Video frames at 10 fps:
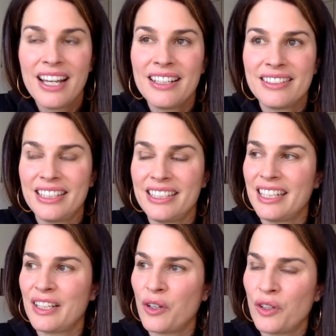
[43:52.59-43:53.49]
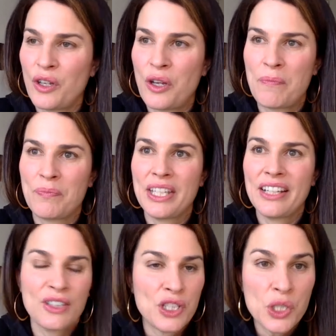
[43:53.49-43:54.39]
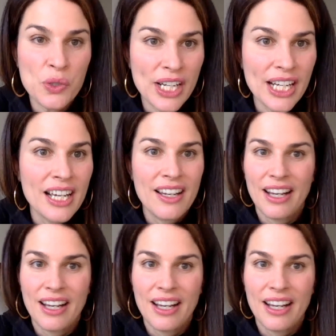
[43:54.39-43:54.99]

sitting on um, near a tree